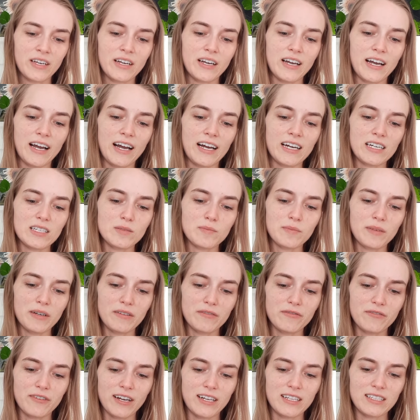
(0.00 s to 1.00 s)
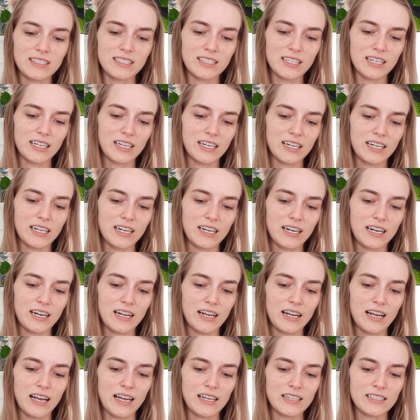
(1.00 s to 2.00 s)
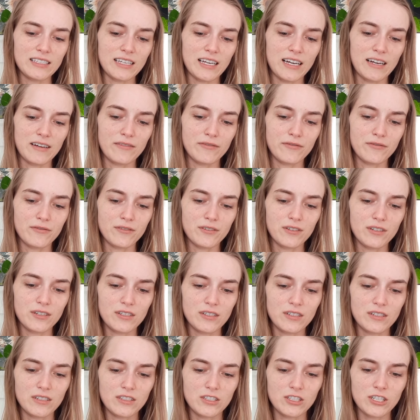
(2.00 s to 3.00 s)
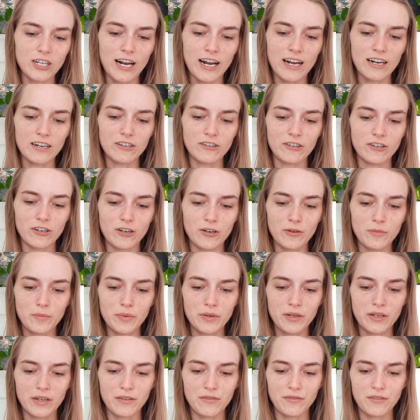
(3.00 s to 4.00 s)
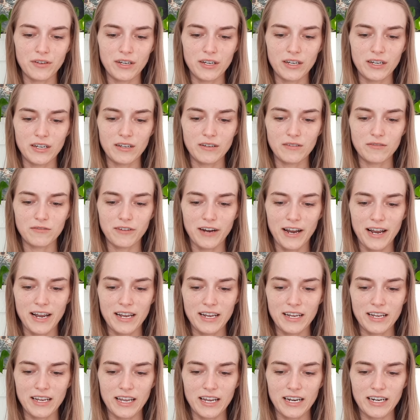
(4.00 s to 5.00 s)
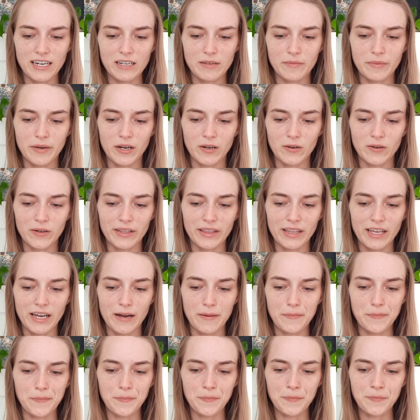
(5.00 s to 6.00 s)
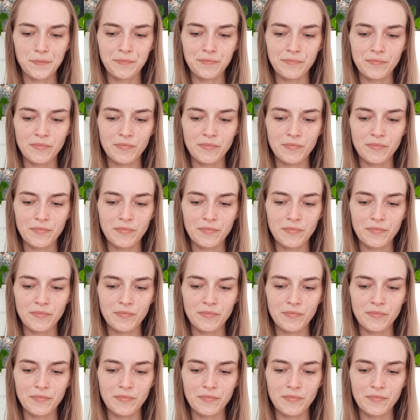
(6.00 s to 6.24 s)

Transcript: I asked my friends in an SF chat group if it rang any bell with them.